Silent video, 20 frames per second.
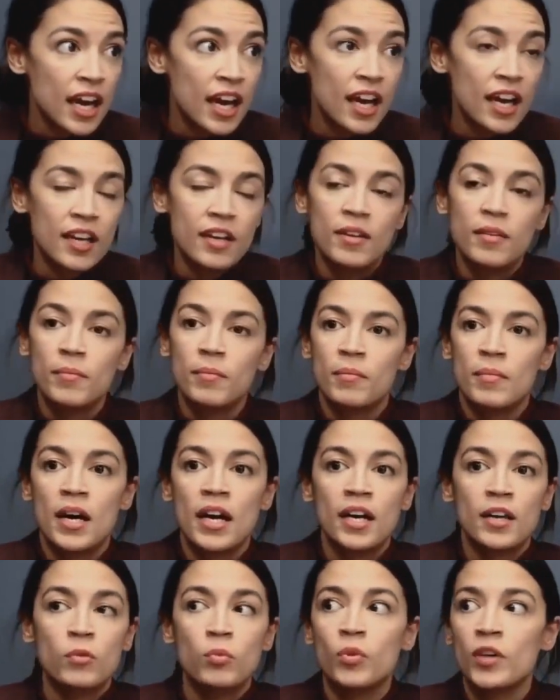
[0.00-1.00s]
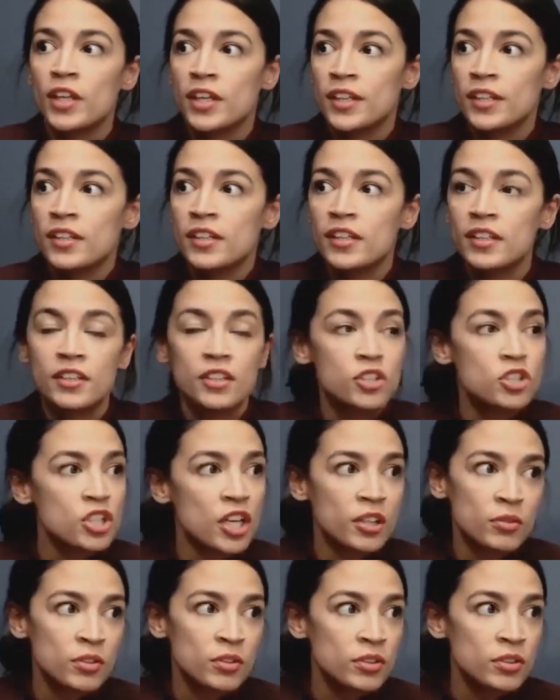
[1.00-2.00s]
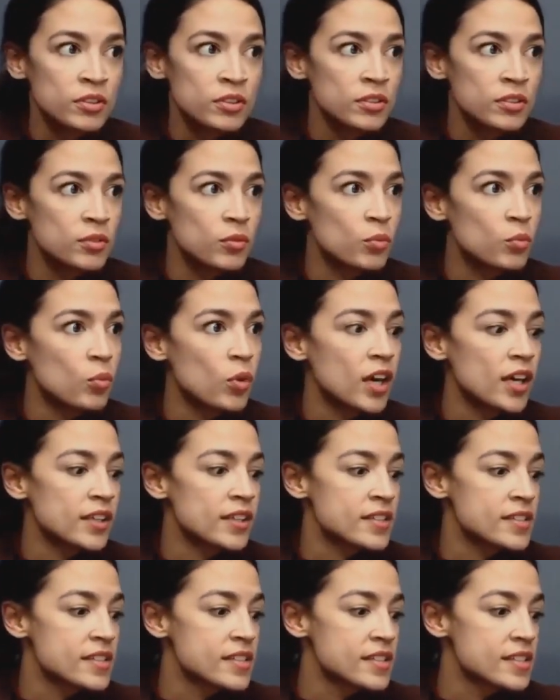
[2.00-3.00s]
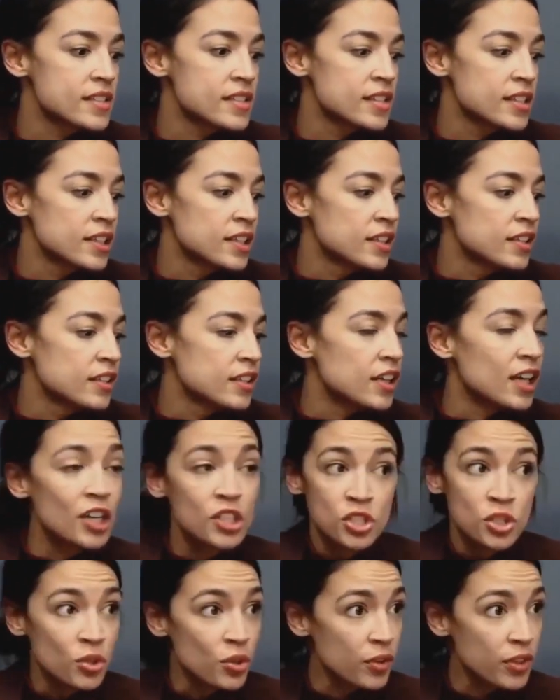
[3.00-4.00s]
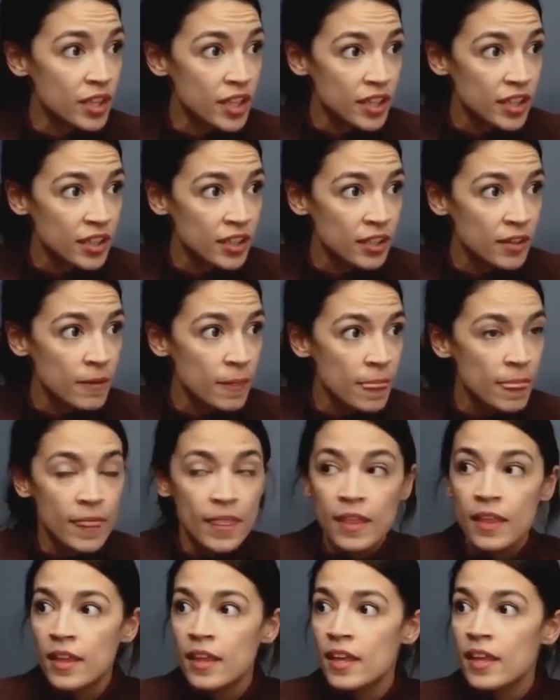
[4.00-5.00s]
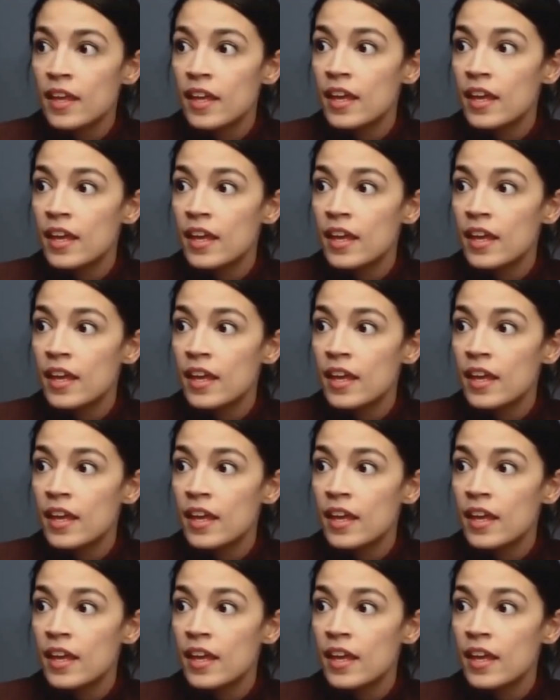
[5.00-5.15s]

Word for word: that my win in the general was a sure thing. I didn't either.